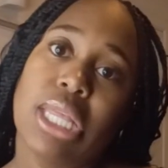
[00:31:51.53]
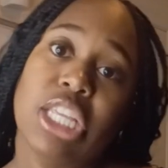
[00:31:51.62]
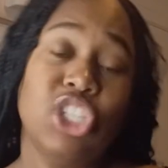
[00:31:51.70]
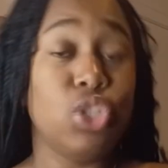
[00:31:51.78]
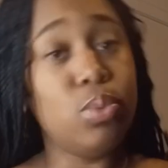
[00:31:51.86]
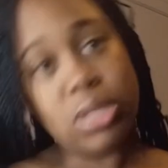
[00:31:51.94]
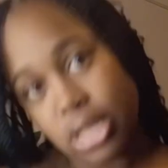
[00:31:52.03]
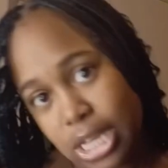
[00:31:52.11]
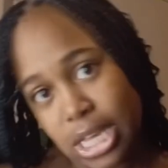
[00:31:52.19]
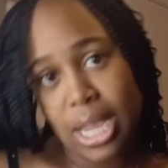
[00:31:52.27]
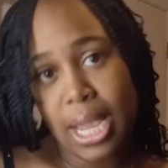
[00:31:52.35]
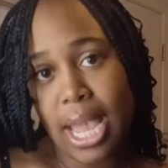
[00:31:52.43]
the
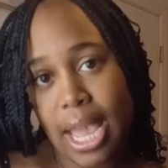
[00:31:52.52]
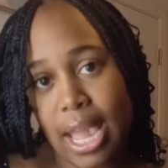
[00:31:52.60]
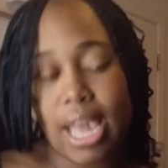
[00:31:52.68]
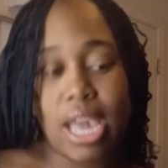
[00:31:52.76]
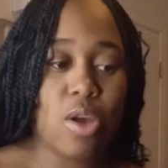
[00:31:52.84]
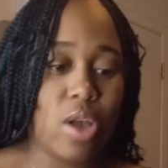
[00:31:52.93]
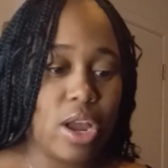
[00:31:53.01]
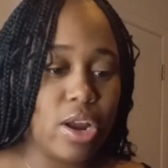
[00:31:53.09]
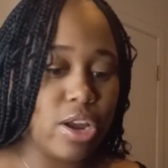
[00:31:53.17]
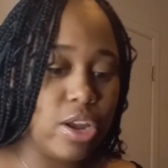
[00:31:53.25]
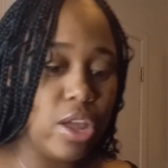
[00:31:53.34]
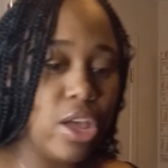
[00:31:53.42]
Jubilee here
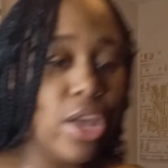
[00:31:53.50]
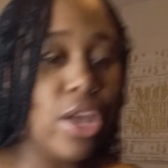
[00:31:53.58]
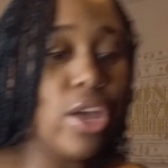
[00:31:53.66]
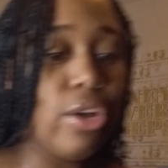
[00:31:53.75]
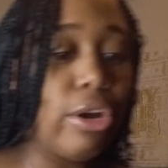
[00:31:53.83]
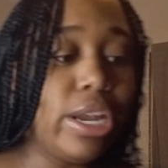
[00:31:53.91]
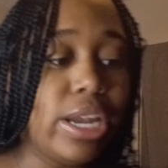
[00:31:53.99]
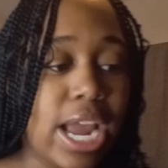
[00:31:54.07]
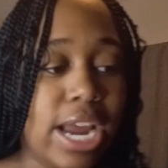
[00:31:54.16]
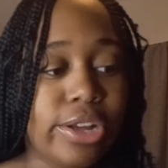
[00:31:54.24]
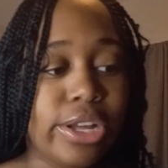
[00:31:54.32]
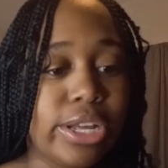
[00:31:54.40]
in
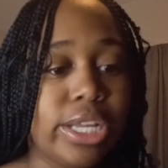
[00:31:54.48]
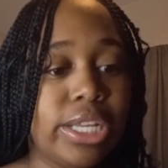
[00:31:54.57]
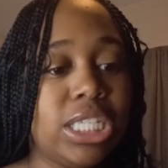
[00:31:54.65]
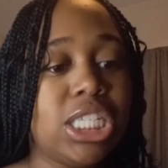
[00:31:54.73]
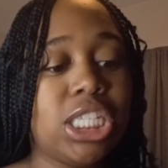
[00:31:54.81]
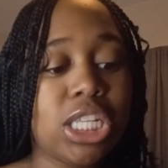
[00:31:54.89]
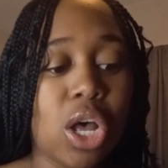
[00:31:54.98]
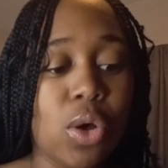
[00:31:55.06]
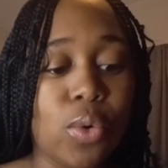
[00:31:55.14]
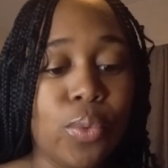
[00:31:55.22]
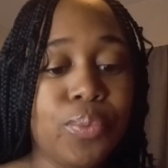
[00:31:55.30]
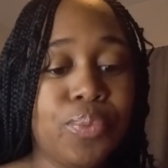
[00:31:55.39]
Grenada.
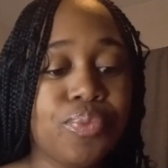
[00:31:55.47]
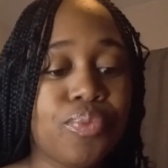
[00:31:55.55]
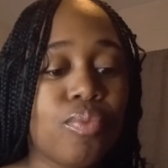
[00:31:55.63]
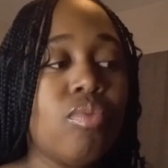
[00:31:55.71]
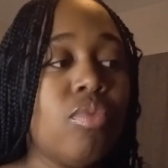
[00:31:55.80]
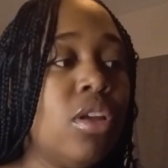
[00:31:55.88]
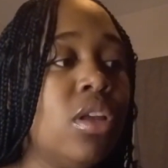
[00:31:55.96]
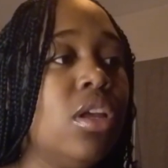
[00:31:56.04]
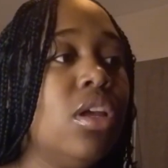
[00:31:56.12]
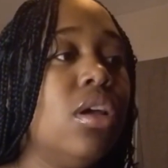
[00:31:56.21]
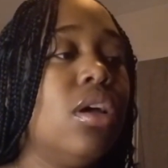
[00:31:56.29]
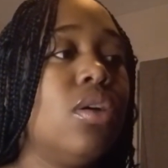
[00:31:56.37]
So,
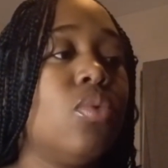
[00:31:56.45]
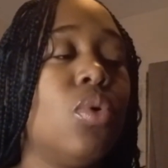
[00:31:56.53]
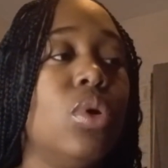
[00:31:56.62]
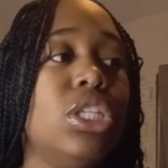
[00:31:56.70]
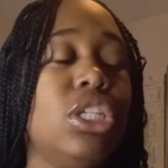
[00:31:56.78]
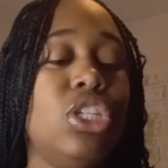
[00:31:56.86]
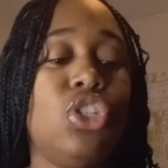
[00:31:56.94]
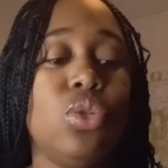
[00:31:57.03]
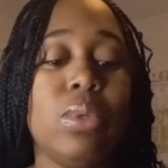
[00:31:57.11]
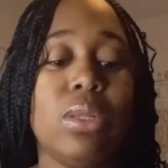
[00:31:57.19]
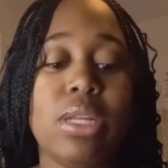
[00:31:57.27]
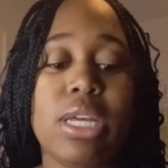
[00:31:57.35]
going to the
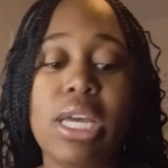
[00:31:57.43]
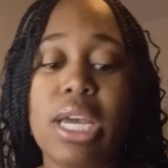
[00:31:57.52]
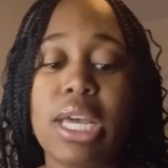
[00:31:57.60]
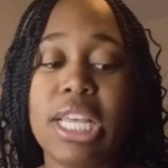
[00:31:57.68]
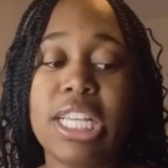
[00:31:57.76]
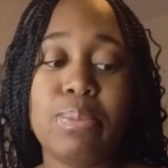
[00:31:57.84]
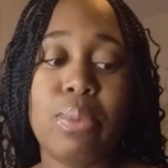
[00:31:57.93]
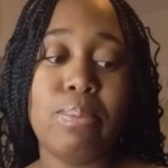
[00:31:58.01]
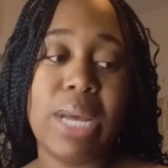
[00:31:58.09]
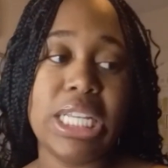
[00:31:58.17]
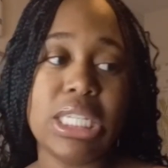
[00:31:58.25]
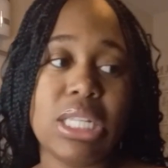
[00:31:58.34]
Jubilee, and that's
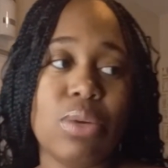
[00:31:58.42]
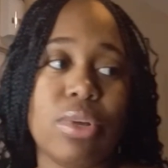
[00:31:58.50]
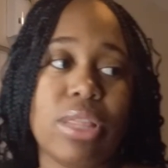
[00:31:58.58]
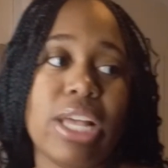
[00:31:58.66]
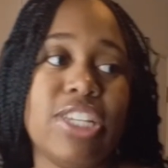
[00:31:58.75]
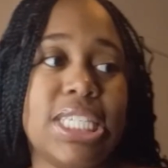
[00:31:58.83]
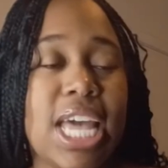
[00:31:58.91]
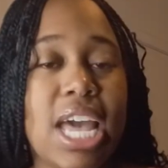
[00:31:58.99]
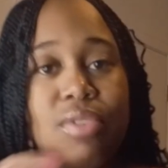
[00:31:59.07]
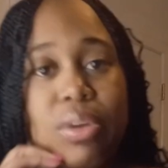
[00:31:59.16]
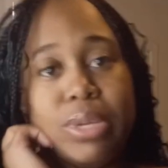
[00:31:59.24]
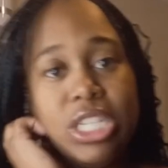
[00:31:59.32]
basically where they just
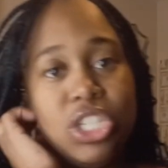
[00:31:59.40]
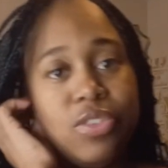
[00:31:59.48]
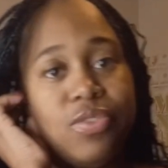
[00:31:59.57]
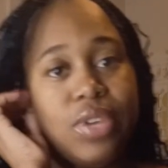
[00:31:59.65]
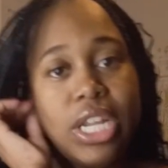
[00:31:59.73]
have a bunch of